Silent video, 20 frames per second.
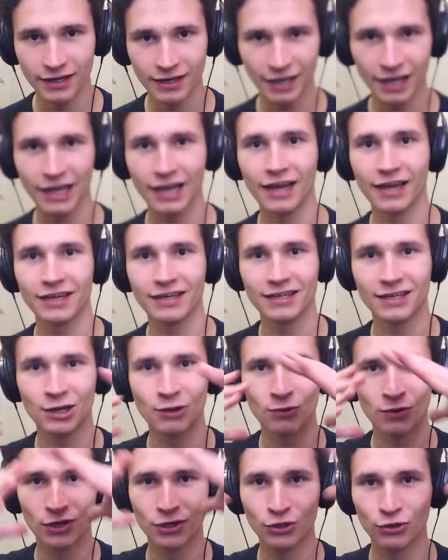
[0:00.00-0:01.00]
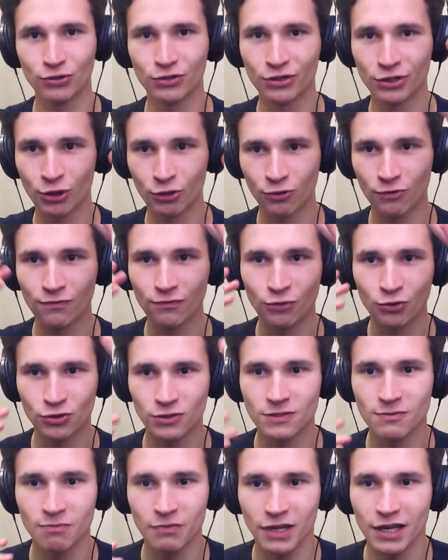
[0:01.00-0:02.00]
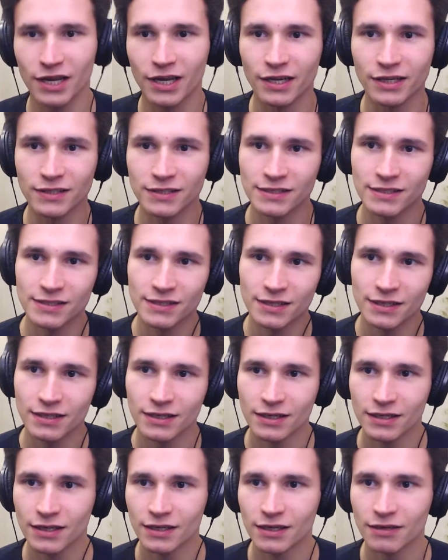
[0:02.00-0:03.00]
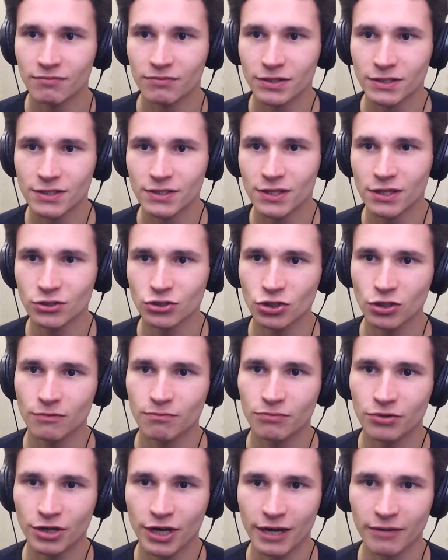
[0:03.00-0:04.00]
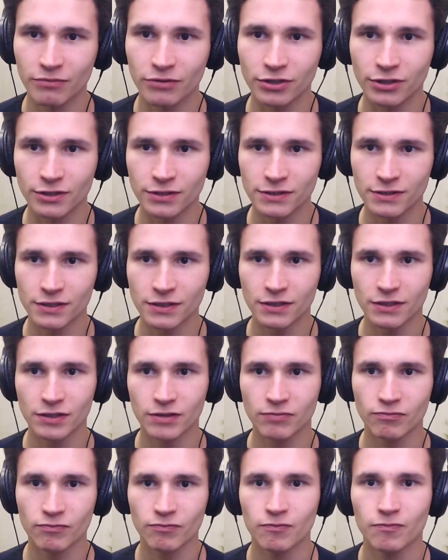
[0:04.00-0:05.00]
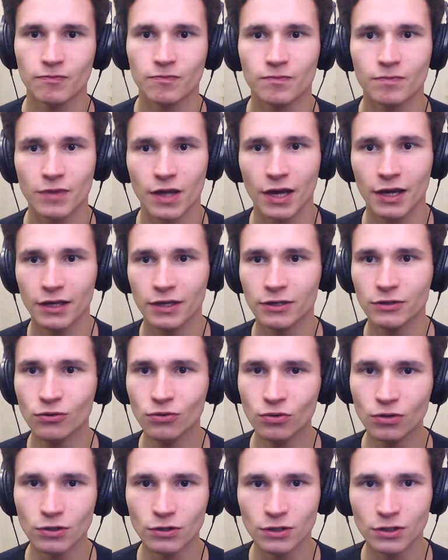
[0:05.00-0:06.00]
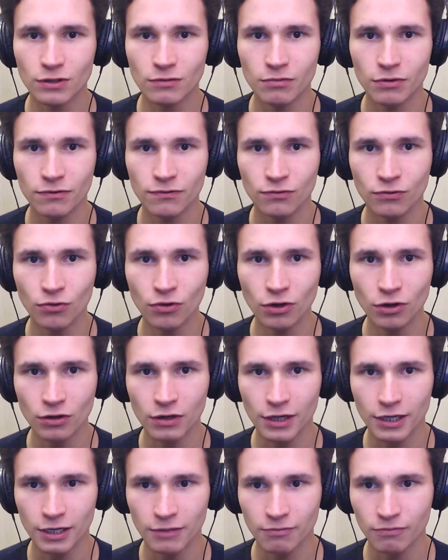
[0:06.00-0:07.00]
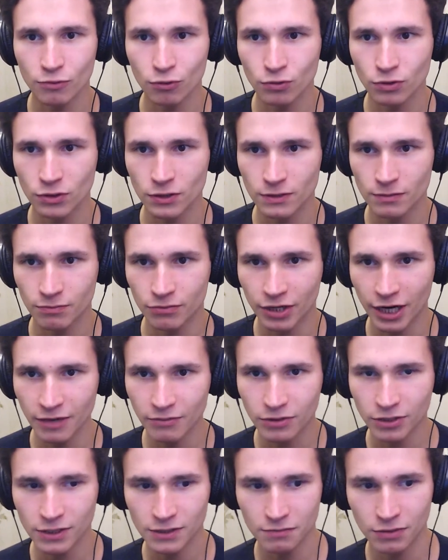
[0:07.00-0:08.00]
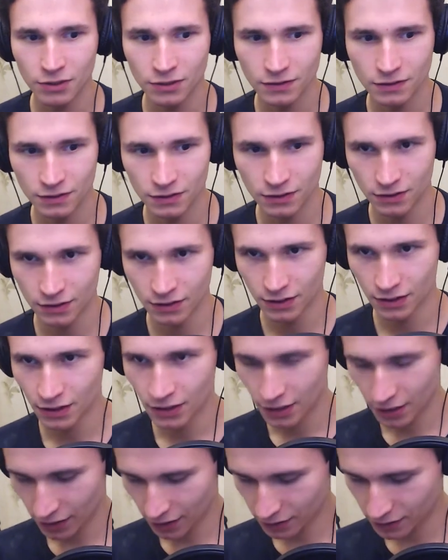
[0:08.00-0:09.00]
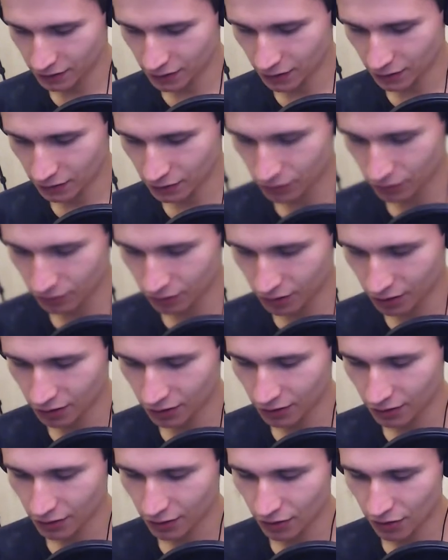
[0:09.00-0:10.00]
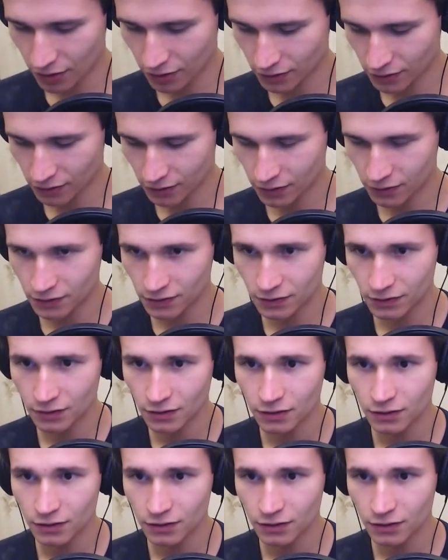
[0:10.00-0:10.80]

like uh, when you're in first place. Presidential primaries. I googled it before, like what is primaries, but uh, it said to me that it is